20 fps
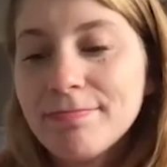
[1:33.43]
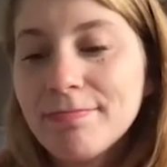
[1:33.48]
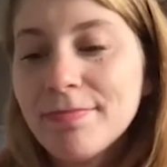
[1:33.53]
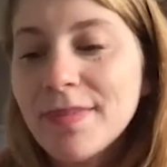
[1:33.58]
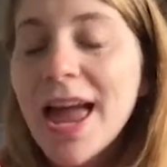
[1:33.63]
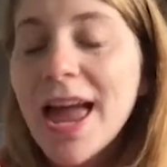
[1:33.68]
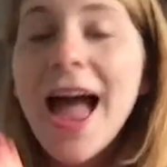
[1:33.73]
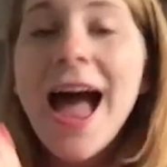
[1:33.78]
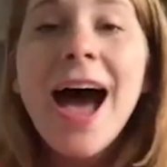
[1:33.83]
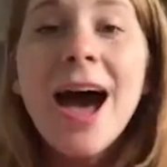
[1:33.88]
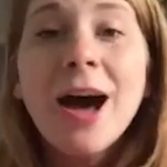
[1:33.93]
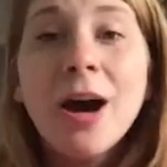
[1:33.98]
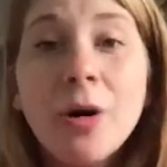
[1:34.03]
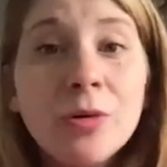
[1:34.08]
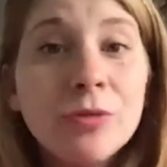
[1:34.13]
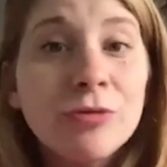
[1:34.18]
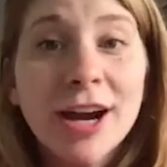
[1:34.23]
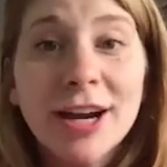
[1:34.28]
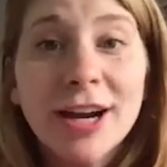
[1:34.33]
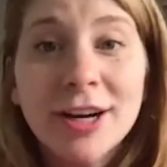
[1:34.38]

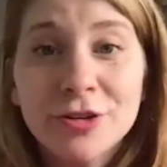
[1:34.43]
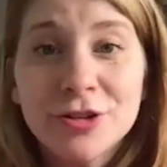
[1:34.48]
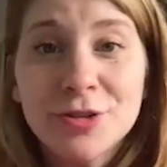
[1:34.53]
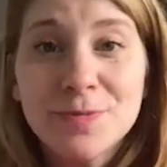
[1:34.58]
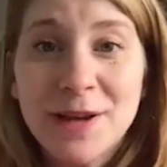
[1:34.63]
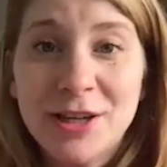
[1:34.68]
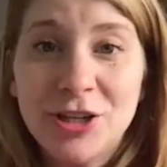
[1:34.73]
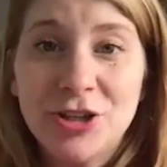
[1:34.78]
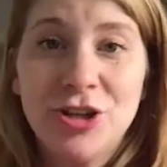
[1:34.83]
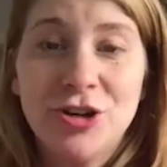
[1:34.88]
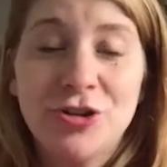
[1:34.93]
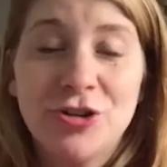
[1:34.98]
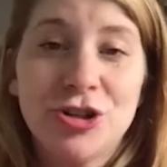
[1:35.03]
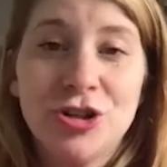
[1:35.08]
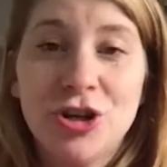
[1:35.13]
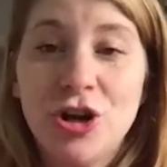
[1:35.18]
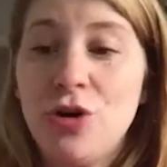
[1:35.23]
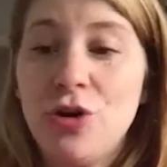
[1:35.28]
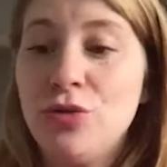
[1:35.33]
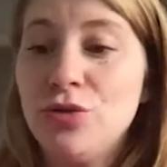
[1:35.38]
how writers pitch their
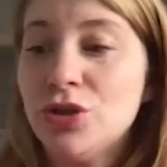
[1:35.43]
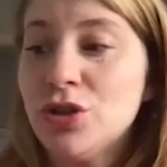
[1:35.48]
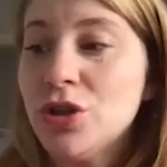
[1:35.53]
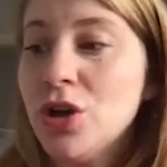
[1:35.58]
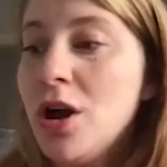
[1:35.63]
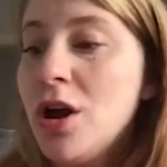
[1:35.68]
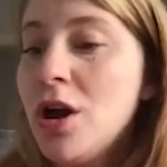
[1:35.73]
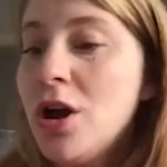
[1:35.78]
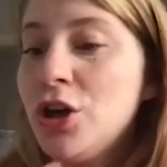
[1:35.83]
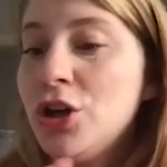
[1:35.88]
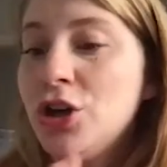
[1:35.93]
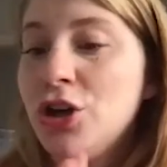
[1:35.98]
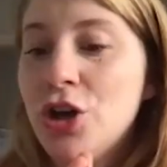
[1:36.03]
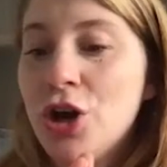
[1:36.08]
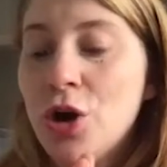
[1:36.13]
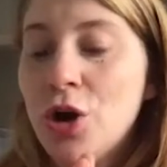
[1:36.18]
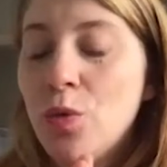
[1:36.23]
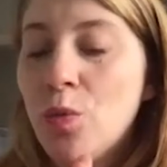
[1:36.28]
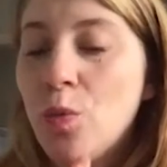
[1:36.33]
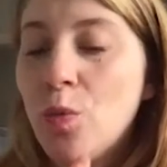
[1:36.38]
shows,
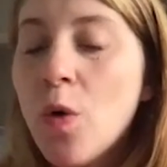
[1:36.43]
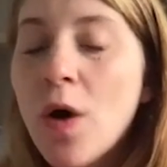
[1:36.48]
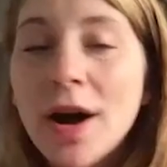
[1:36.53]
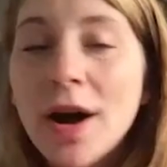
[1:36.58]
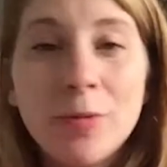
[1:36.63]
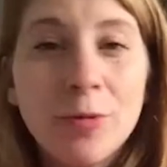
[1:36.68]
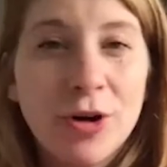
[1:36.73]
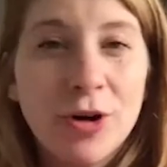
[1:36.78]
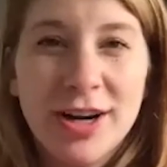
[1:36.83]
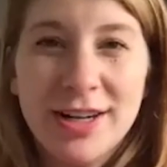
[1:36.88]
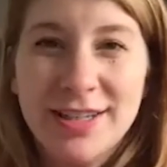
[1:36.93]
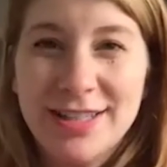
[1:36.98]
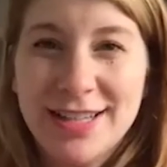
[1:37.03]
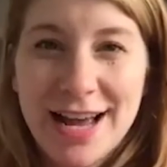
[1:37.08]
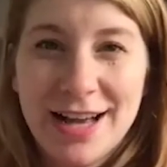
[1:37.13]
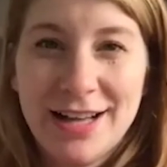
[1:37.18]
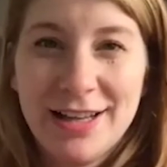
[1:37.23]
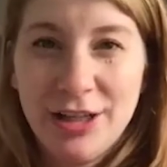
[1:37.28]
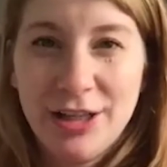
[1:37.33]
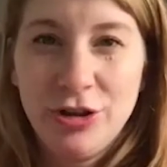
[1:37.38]
what we're
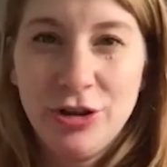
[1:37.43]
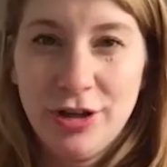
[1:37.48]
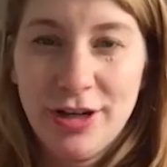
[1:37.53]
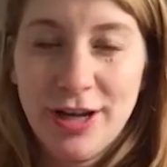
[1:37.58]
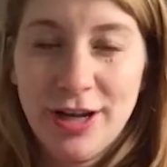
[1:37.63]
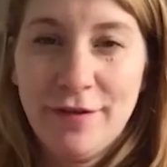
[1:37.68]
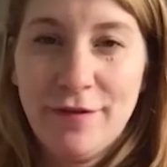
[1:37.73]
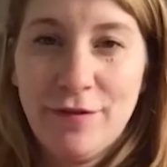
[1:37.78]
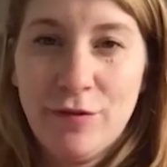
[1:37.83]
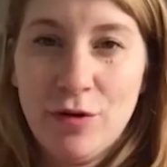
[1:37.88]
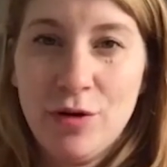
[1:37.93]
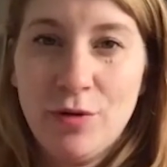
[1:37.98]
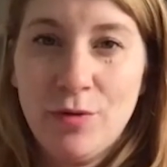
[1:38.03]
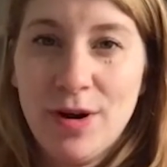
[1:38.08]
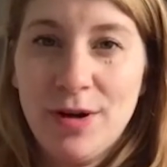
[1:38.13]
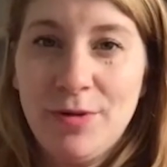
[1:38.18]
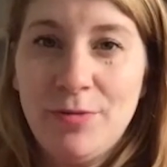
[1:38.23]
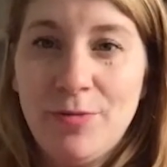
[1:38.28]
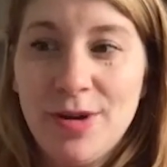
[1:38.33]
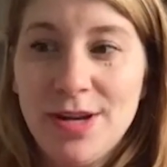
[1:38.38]
exactly looking for
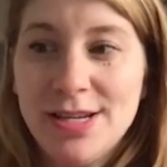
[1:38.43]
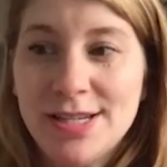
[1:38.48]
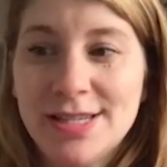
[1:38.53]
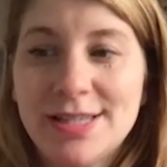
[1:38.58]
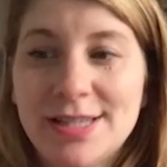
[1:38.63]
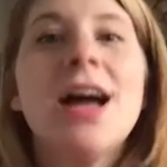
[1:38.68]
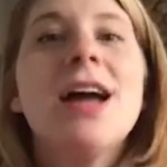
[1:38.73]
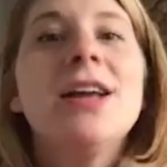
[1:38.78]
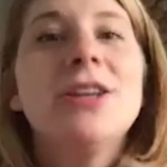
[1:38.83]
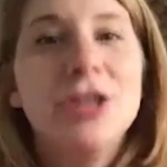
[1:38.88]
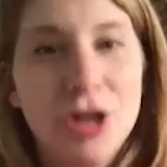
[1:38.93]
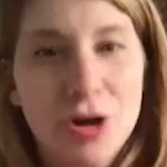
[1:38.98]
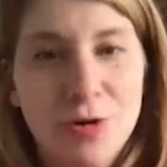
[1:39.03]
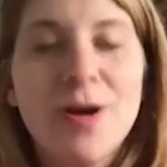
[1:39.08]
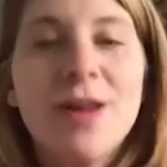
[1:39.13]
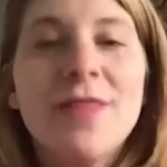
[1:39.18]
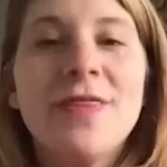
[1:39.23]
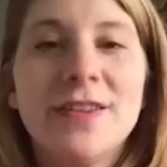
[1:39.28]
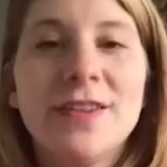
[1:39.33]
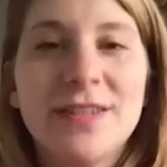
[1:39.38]
when we decide,
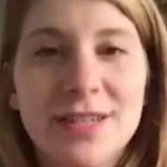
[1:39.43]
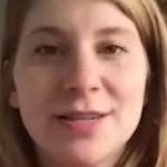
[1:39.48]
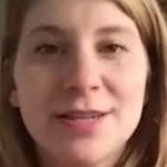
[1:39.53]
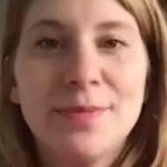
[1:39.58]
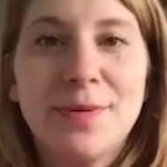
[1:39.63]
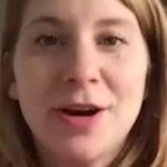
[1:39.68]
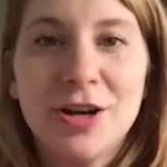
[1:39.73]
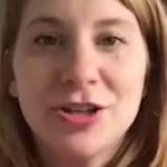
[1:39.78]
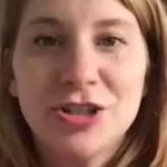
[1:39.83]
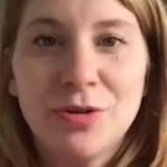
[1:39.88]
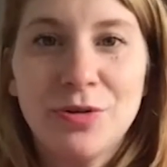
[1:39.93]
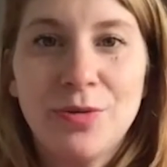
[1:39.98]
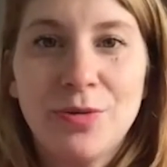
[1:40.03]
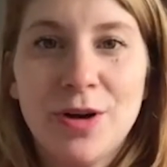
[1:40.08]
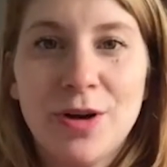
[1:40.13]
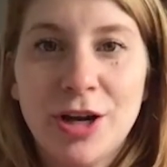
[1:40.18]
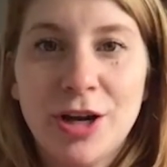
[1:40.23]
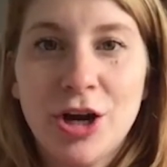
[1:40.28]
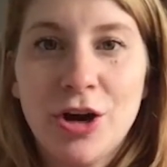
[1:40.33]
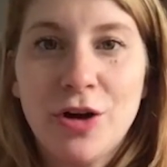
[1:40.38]
what, this is a project we
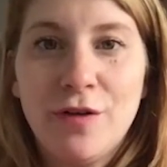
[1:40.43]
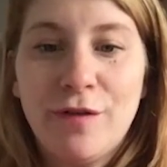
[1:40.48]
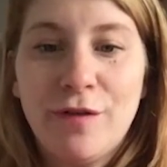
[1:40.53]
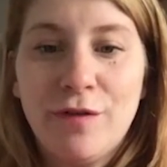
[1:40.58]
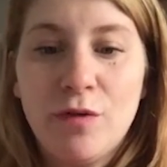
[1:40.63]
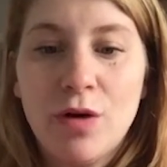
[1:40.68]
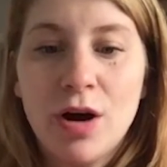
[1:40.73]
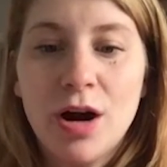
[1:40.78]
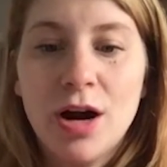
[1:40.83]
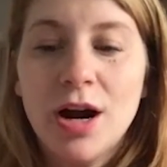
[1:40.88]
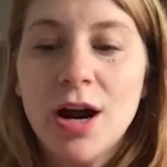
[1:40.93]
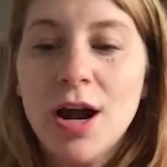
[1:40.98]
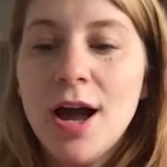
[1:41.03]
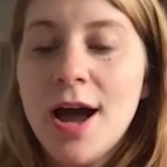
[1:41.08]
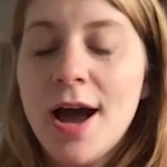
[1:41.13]
want to go for.